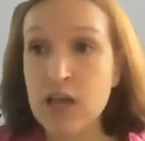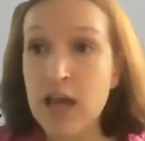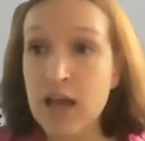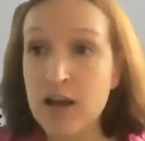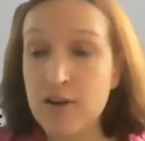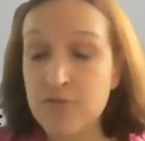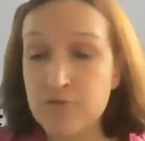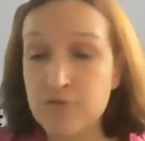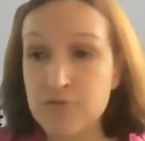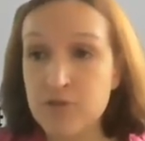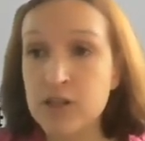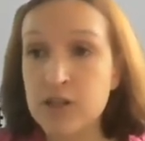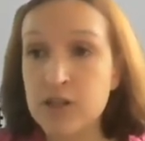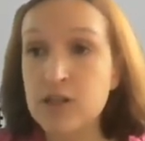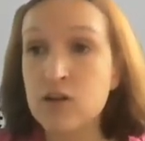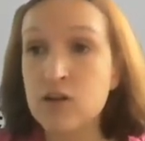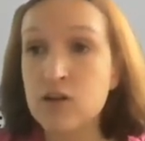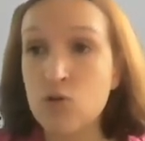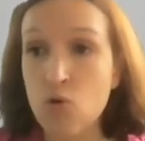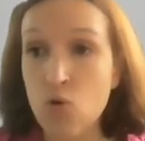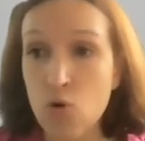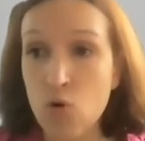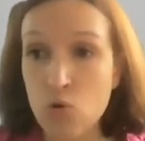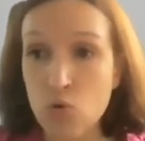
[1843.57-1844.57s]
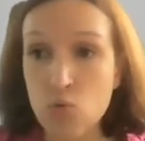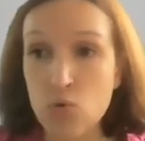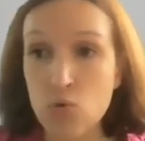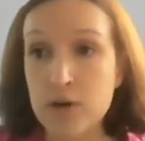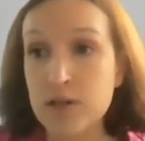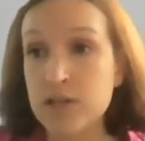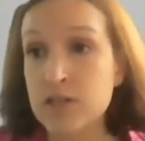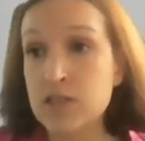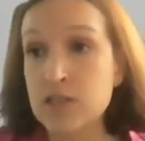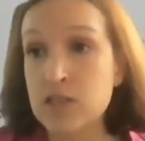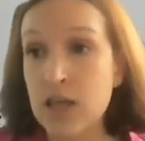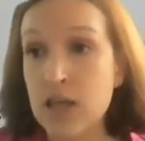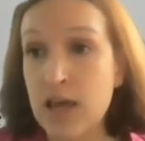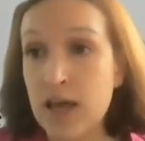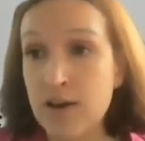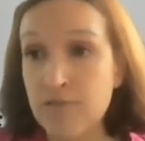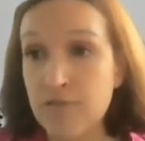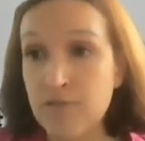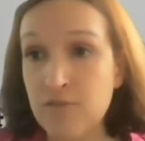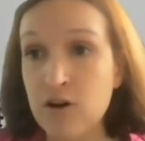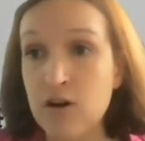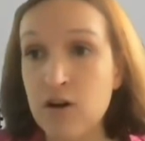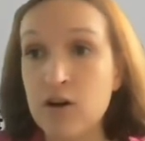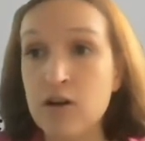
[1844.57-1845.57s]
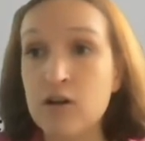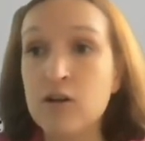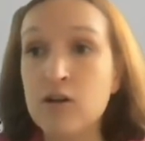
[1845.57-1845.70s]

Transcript: every, always, never